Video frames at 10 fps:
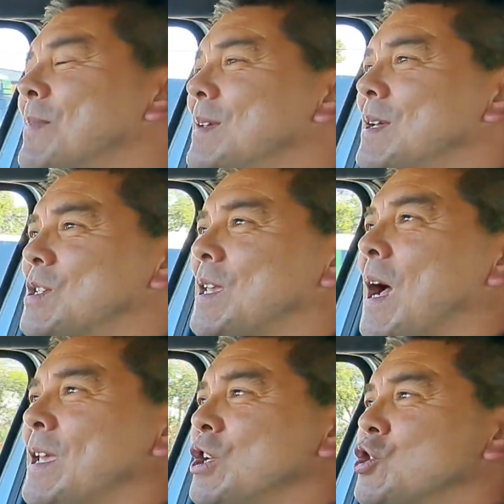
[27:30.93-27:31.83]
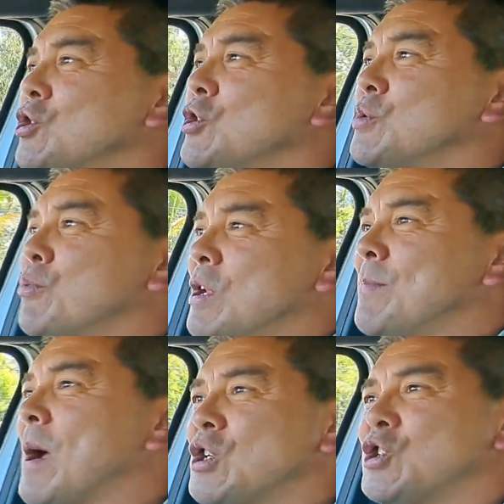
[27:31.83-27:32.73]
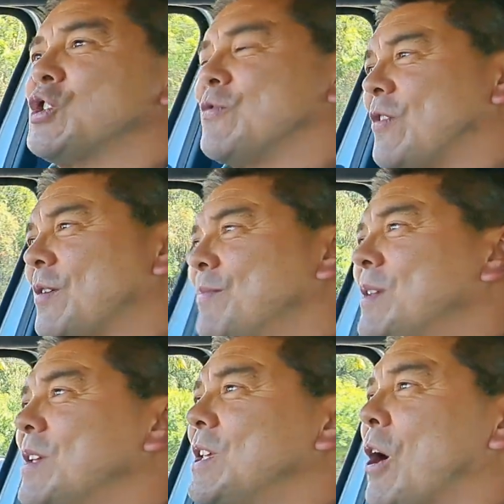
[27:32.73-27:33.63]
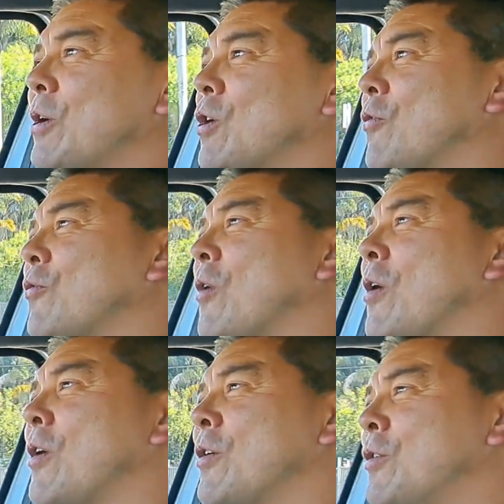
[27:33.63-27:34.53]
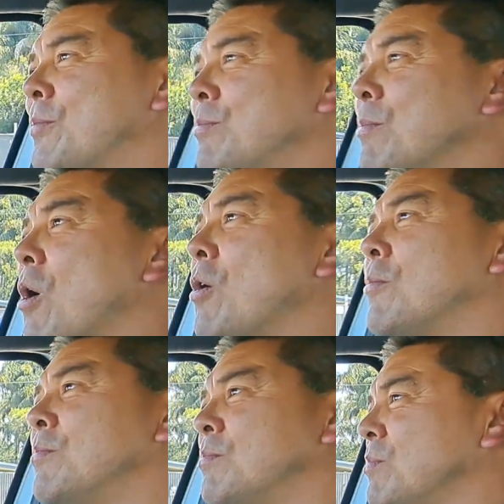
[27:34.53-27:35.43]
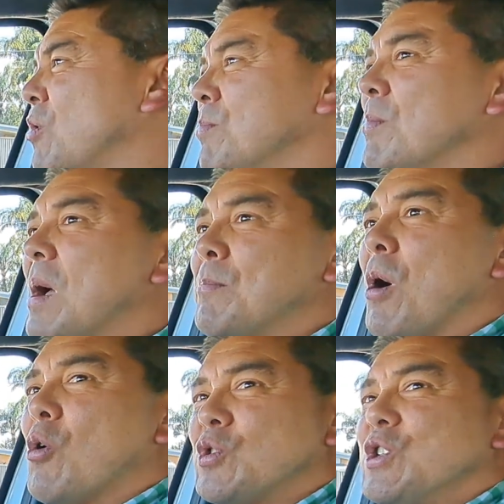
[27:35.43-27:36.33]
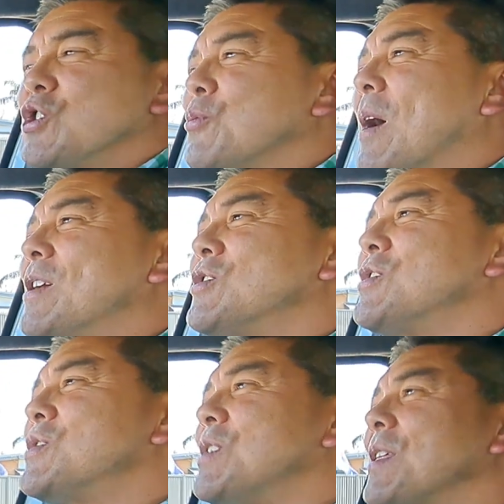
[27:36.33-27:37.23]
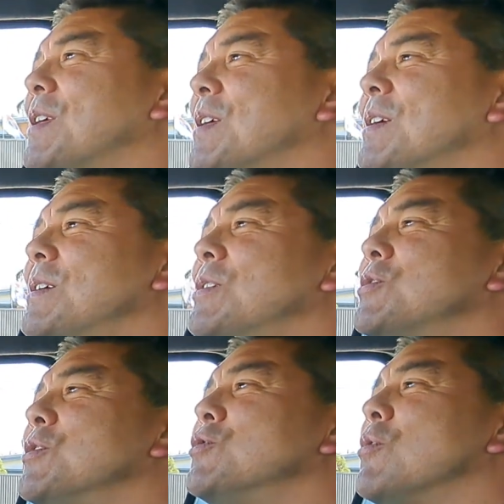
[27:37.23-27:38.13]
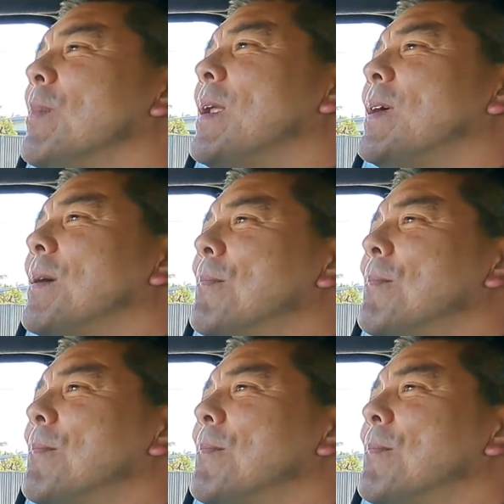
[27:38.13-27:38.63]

It's a car you choose pretty much just for going off-road, mild situations, nothing too dramatic.